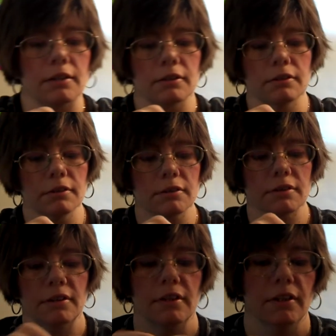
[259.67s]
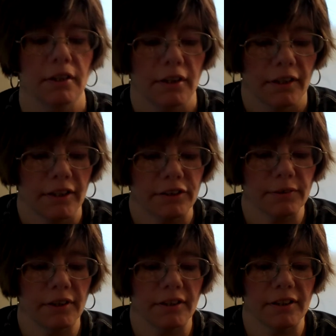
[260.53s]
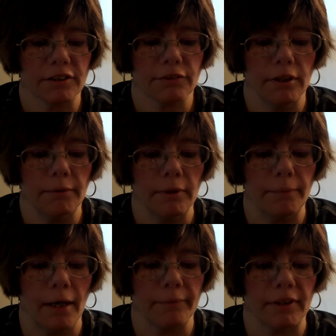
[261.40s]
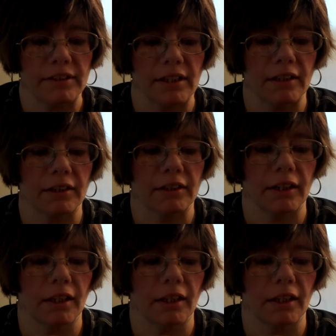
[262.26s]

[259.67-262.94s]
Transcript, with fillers: candles. This one is creamy pumpkin scented